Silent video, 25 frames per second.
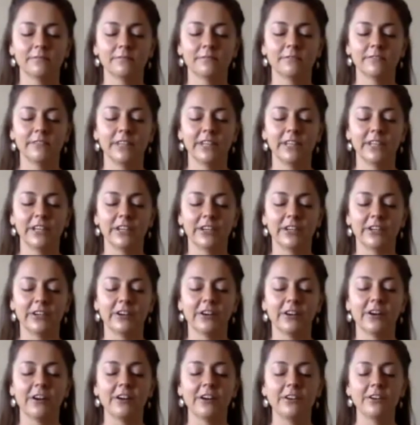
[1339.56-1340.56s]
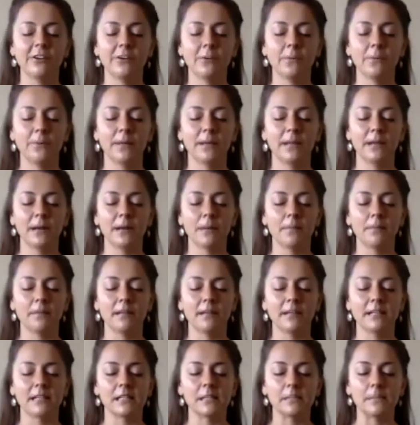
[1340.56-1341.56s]
Feeling your heart open up
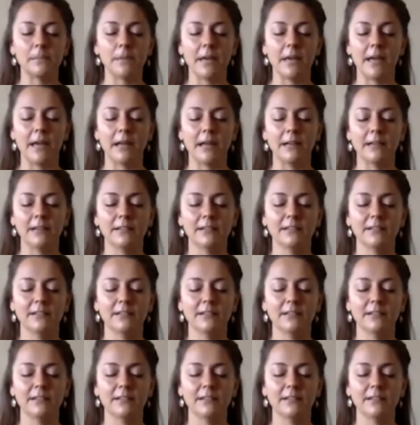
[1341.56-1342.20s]
and expand.